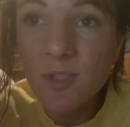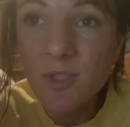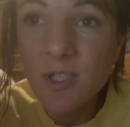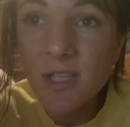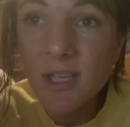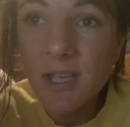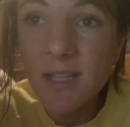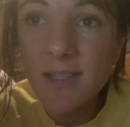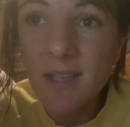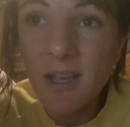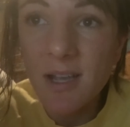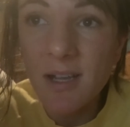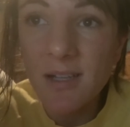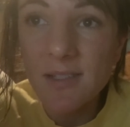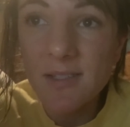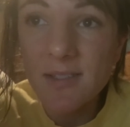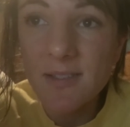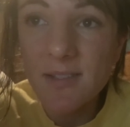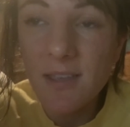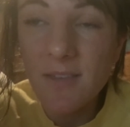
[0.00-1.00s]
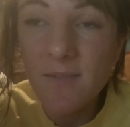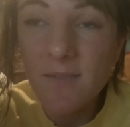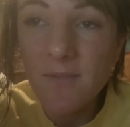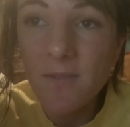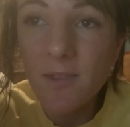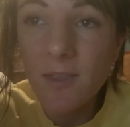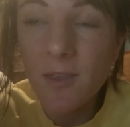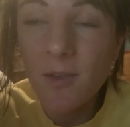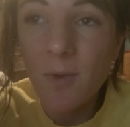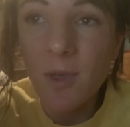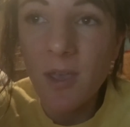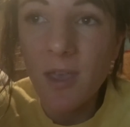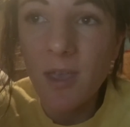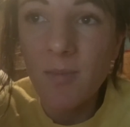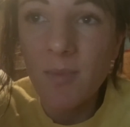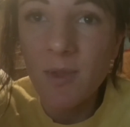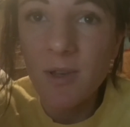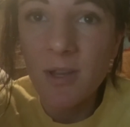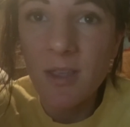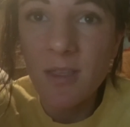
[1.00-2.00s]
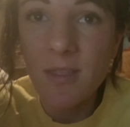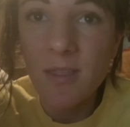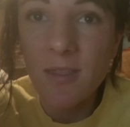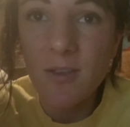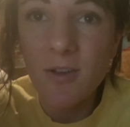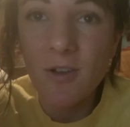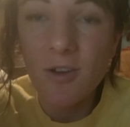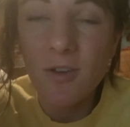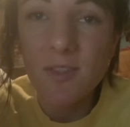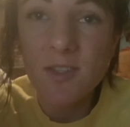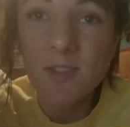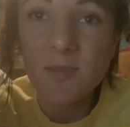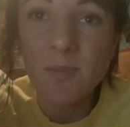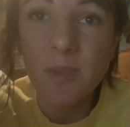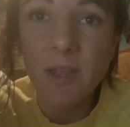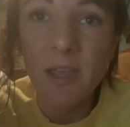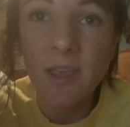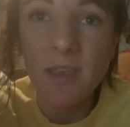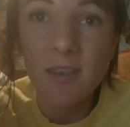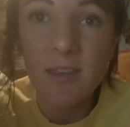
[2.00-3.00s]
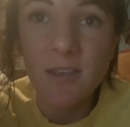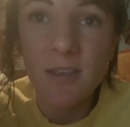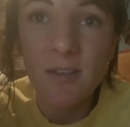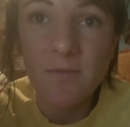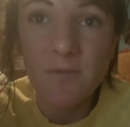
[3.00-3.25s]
had tucked safely away beneath the earth's blanket